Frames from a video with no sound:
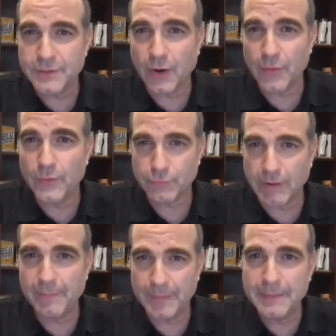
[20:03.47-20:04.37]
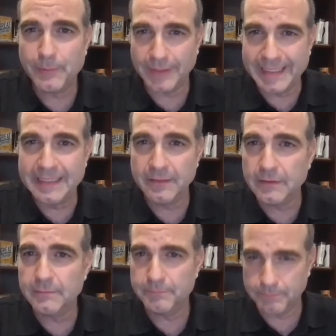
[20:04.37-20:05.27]
Are those right people
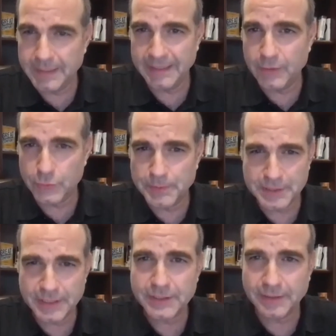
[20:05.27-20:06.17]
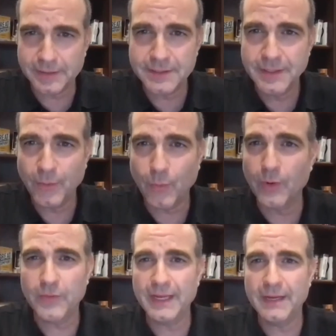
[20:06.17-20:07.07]
in those positions, or are
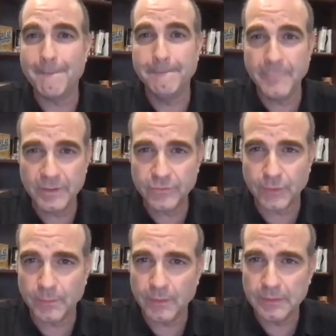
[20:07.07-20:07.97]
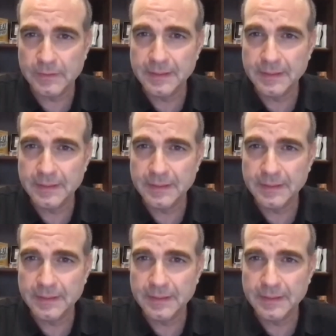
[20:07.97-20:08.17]
they miserable?